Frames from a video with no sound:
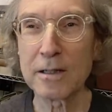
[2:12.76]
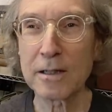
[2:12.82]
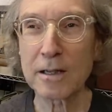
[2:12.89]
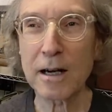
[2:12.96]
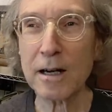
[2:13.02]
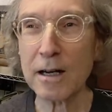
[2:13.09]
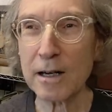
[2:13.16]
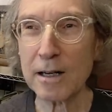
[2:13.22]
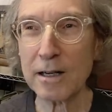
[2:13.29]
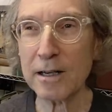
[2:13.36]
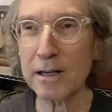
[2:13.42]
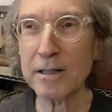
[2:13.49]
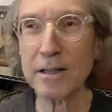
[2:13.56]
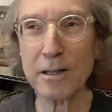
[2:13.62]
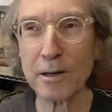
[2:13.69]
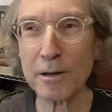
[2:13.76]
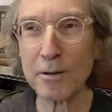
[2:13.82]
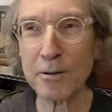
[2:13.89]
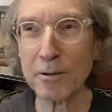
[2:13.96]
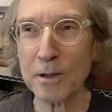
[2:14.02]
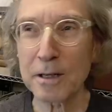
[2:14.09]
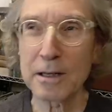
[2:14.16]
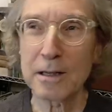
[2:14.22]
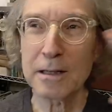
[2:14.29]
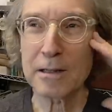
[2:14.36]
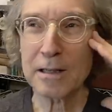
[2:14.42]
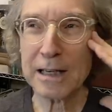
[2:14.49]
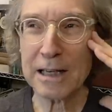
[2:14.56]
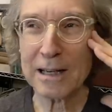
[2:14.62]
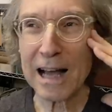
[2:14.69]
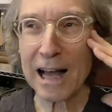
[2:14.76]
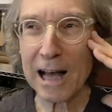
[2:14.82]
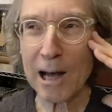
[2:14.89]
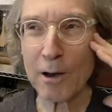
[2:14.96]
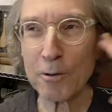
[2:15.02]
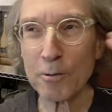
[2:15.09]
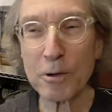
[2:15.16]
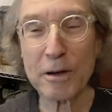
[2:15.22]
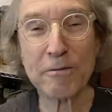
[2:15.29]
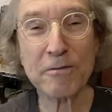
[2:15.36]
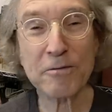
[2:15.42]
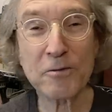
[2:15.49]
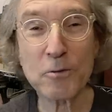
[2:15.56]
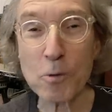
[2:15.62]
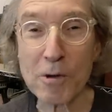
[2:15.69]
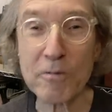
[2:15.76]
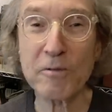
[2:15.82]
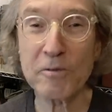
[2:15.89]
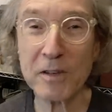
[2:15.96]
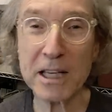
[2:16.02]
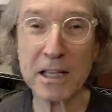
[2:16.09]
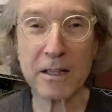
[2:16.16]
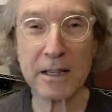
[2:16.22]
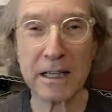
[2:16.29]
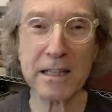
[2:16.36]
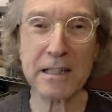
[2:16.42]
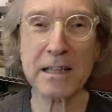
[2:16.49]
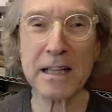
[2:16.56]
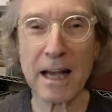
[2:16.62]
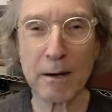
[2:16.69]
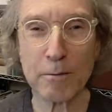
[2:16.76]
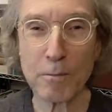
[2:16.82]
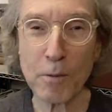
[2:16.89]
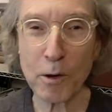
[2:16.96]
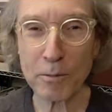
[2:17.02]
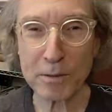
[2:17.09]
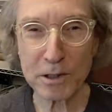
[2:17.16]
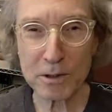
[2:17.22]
you know, how we're feeling at that moment.